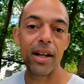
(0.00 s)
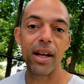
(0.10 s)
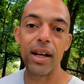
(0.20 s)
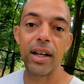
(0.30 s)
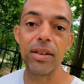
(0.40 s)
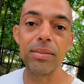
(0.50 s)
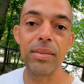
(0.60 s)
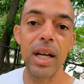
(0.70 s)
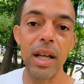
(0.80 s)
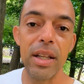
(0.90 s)

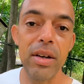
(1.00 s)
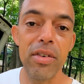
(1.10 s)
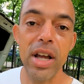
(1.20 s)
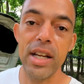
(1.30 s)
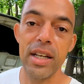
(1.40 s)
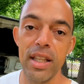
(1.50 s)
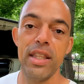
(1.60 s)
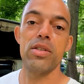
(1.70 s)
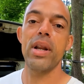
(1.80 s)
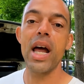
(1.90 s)
an idea that
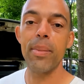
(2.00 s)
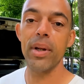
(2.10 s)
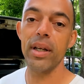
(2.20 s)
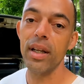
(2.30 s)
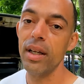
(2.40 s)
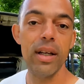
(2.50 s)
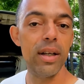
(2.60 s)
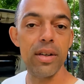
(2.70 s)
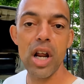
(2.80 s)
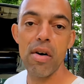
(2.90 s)
this would happen.
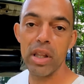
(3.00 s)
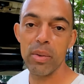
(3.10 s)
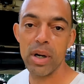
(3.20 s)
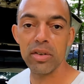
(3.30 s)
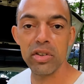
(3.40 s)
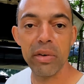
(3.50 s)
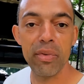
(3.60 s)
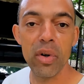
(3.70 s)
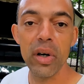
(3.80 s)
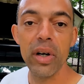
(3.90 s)
Not really what I was looking
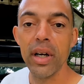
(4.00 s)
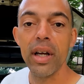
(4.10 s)
for.